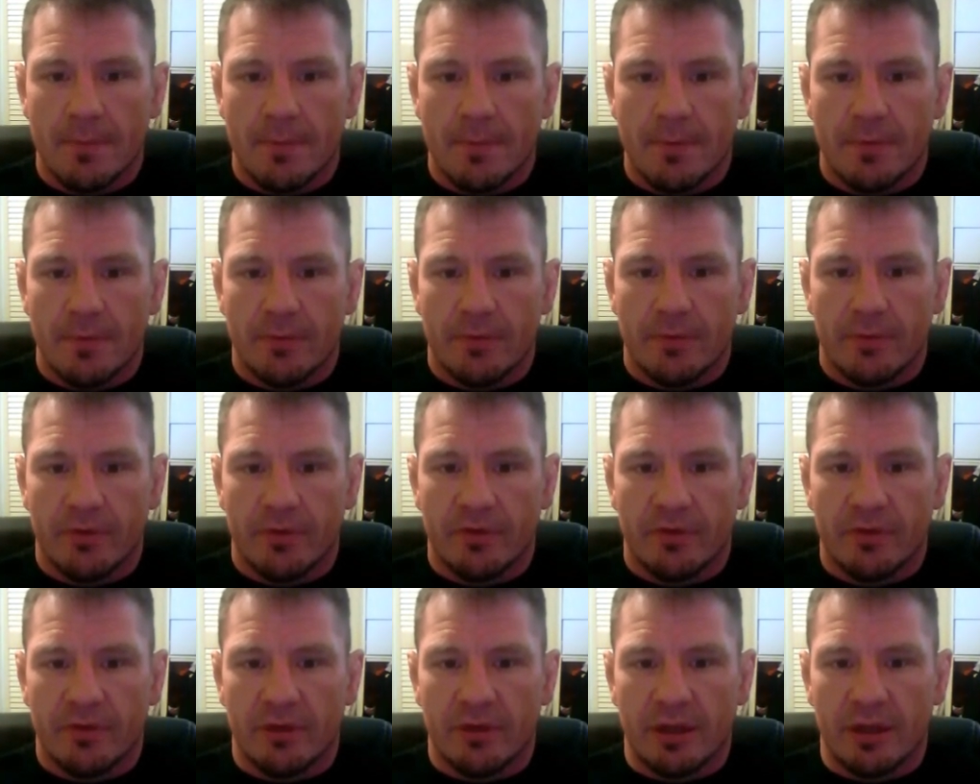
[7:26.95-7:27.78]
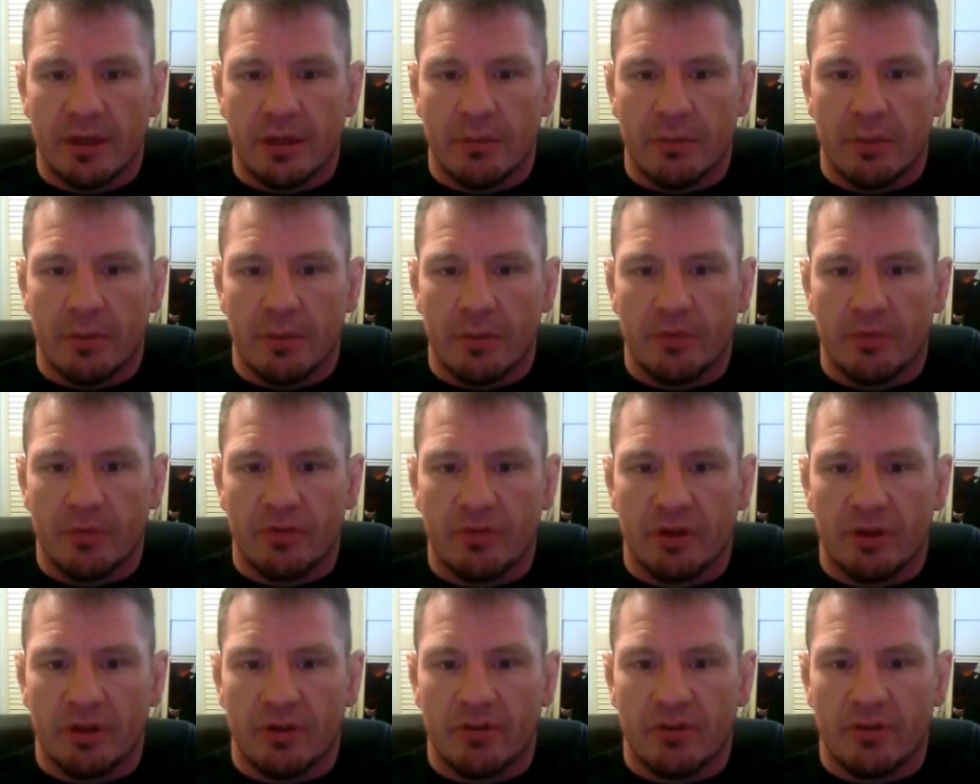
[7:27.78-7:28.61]
so they line him up with
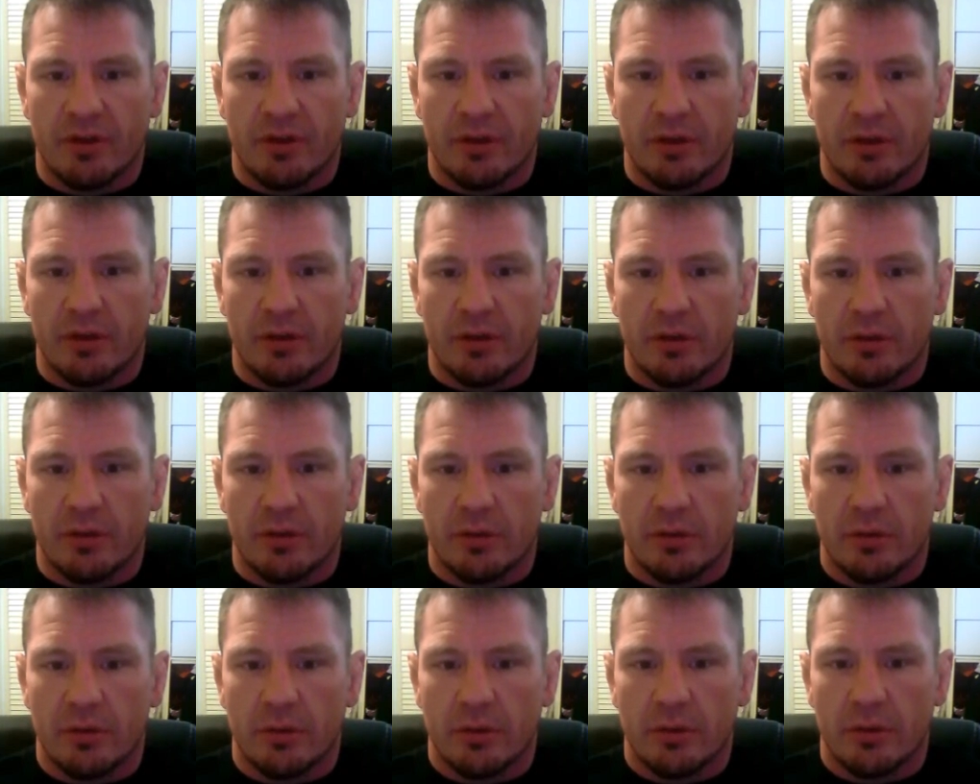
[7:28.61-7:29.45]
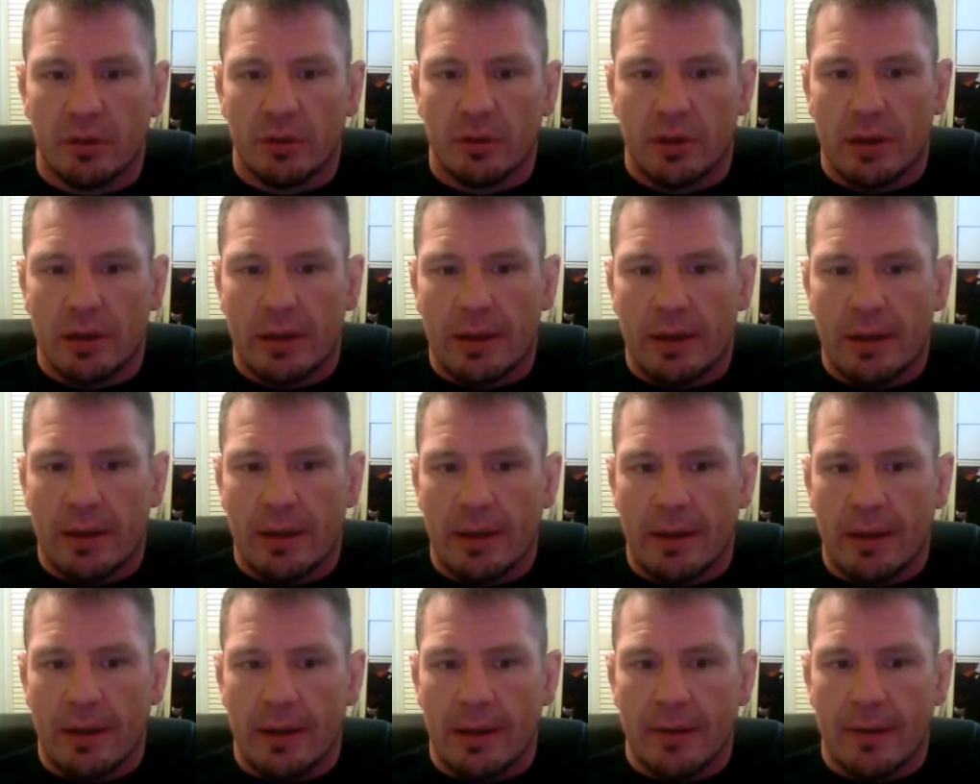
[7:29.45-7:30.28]
Chael Sonnen,
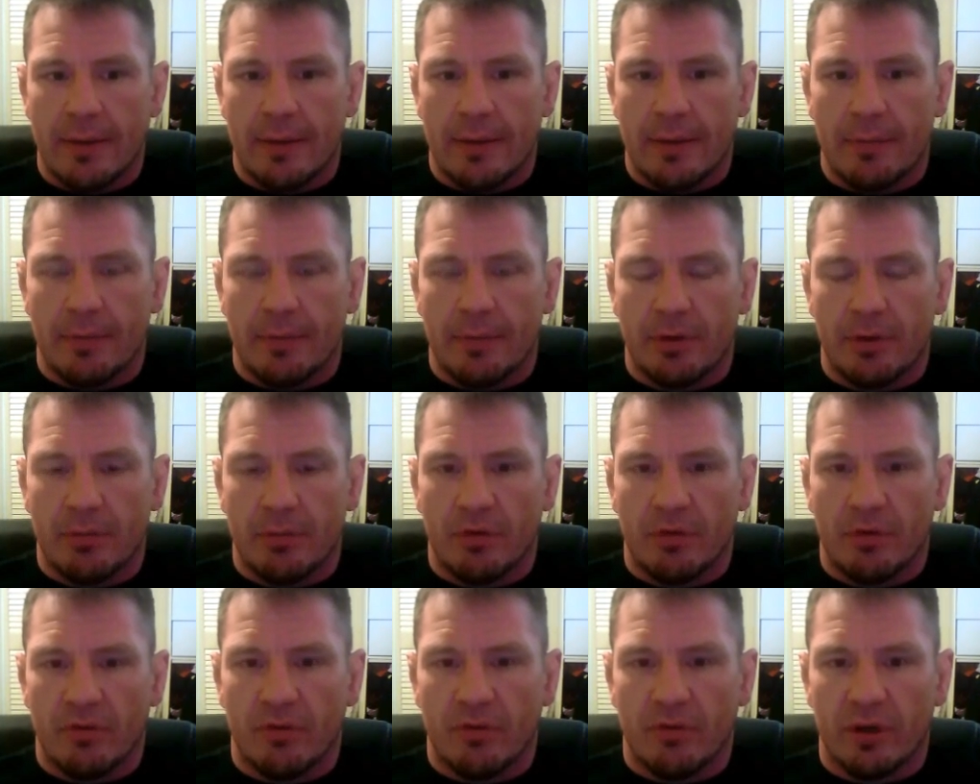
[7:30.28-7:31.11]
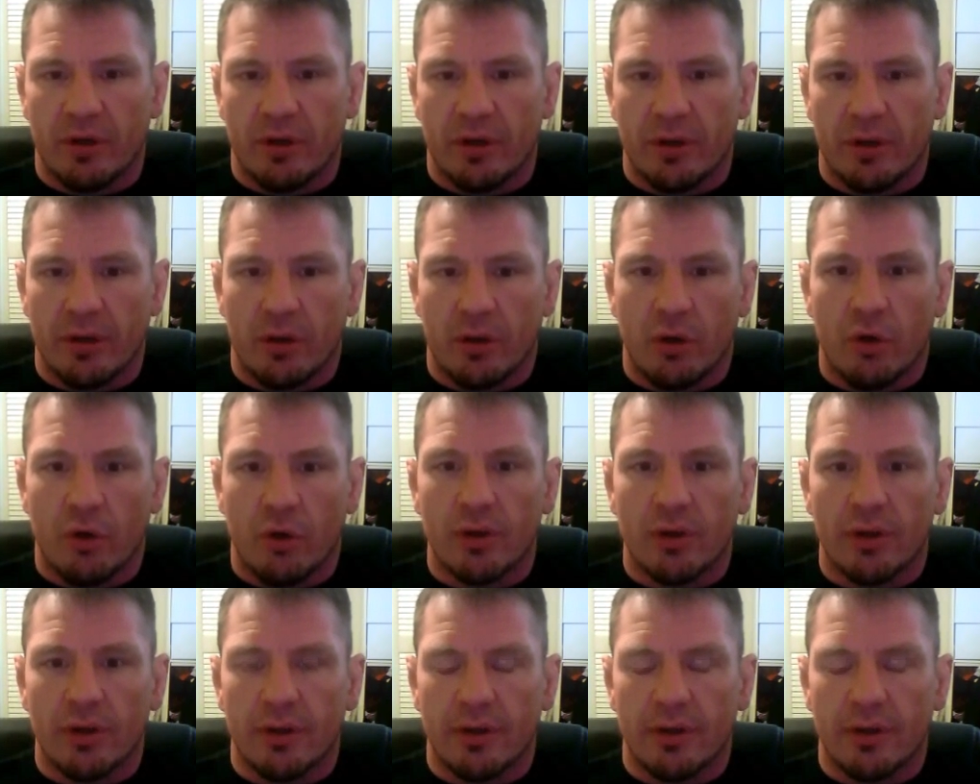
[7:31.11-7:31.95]
and they put him over in
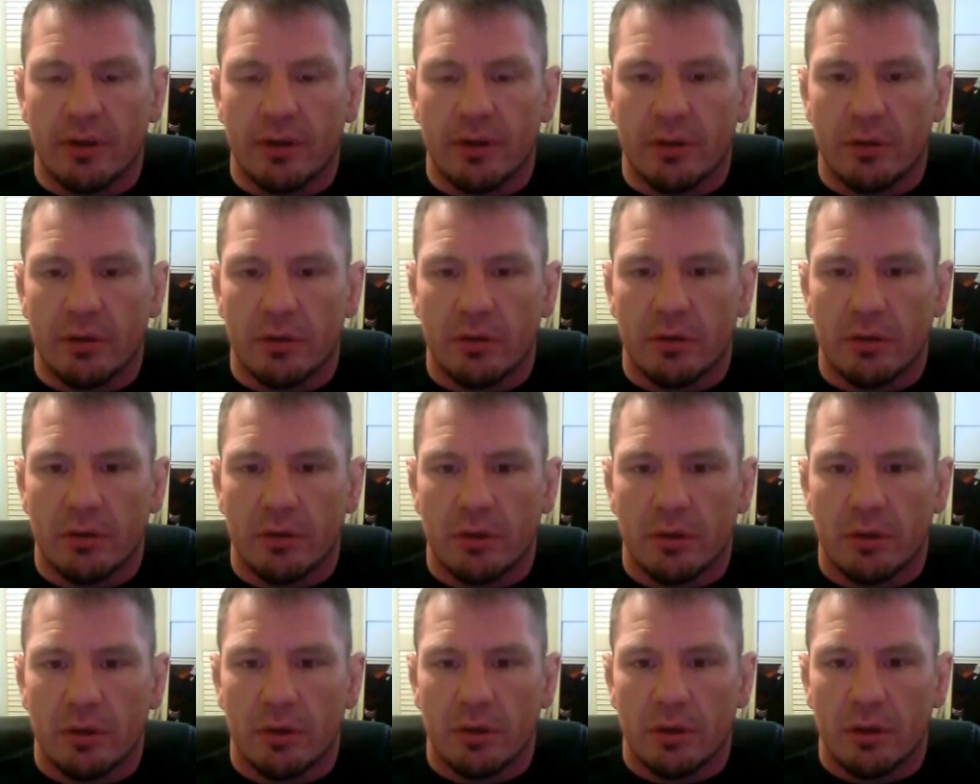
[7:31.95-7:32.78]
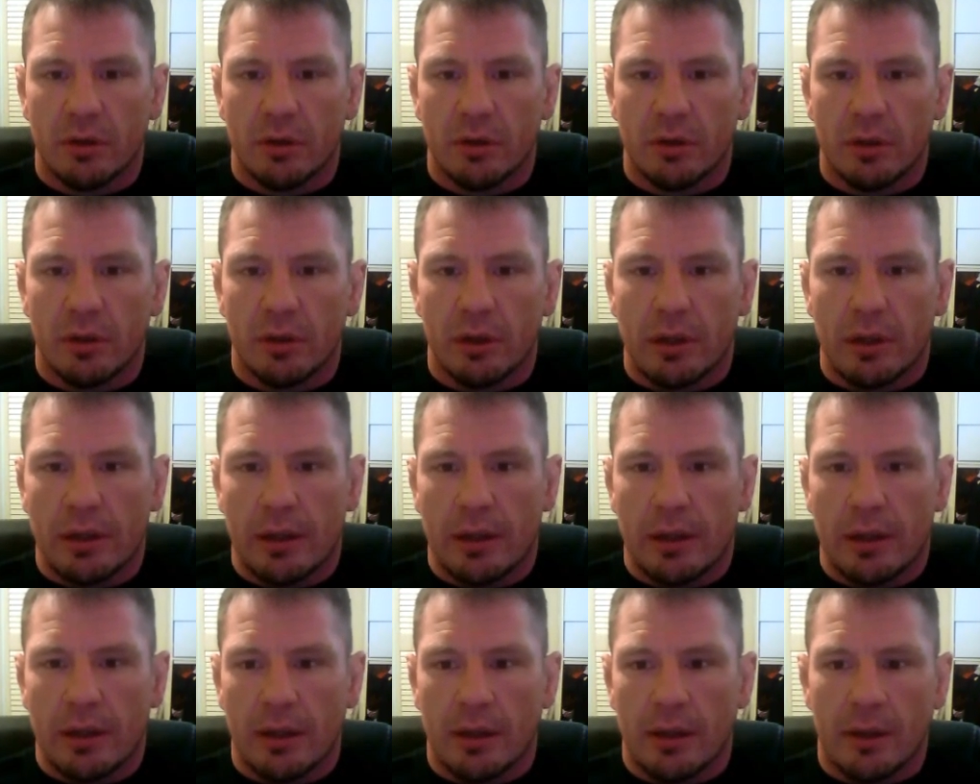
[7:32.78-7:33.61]
Oakland.
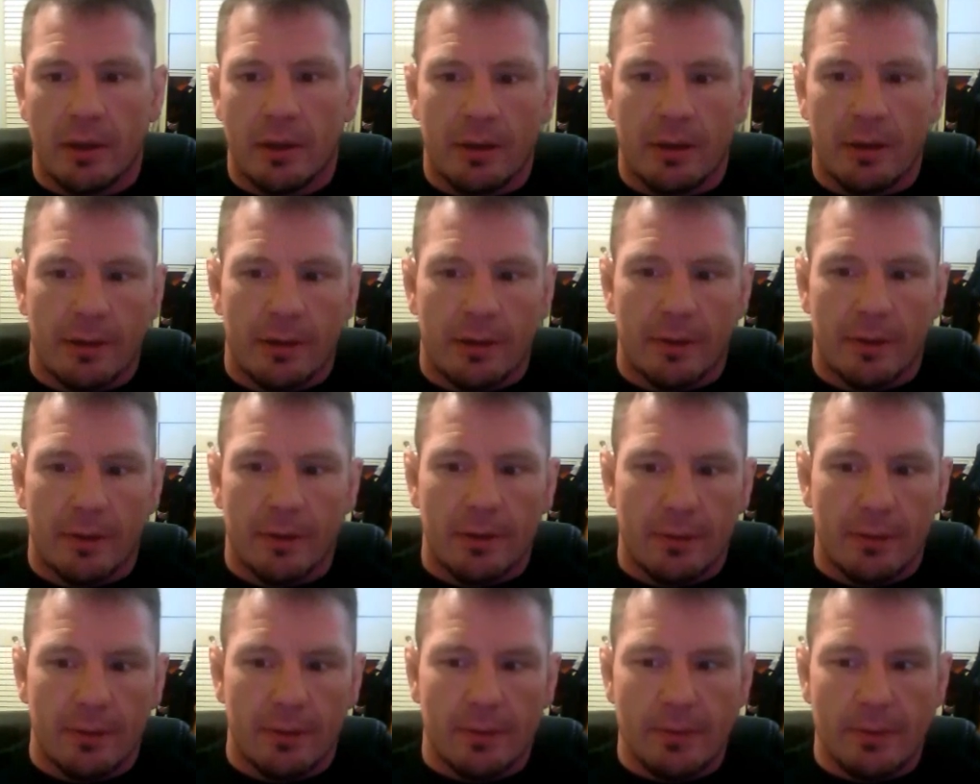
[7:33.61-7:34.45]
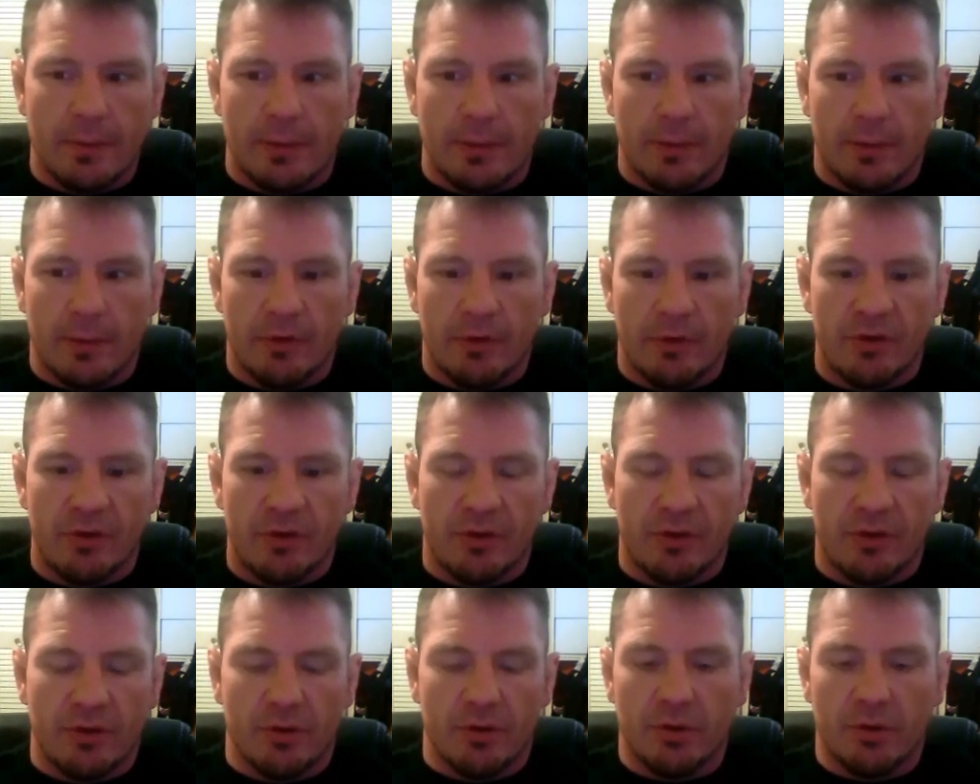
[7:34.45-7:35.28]
And, you know, what do you
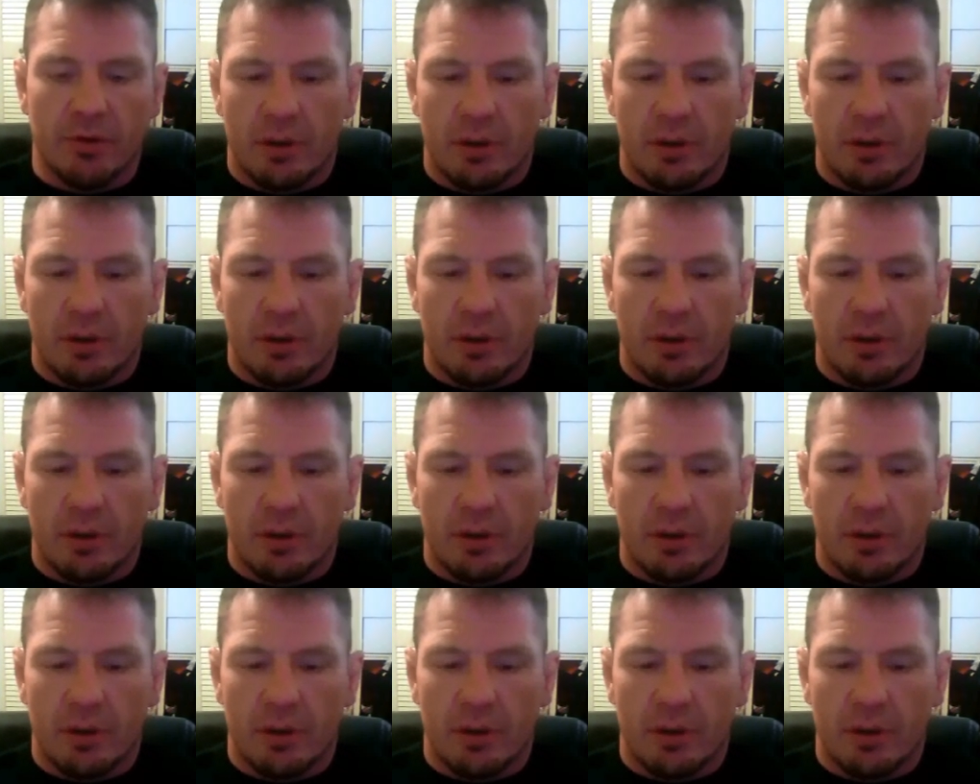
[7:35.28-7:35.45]
do?